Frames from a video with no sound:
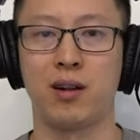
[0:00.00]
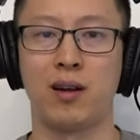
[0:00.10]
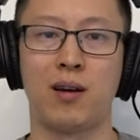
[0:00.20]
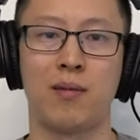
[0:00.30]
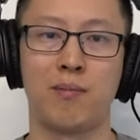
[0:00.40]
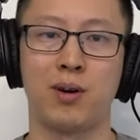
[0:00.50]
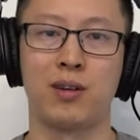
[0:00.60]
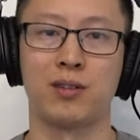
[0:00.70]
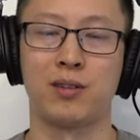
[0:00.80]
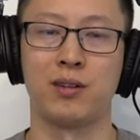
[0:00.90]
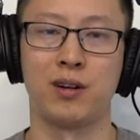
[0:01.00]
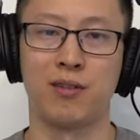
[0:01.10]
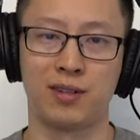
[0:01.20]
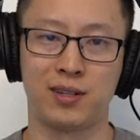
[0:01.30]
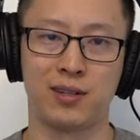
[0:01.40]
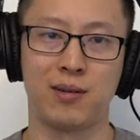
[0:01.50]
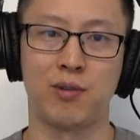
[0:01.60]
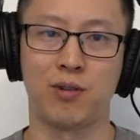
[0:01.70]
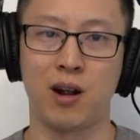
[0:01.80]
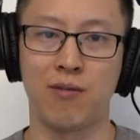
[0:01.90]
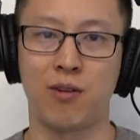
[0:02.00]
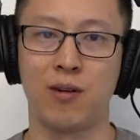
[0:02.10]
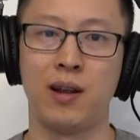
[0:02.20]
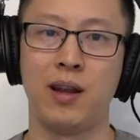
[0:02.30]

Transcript: Um, but also your nervous system recover.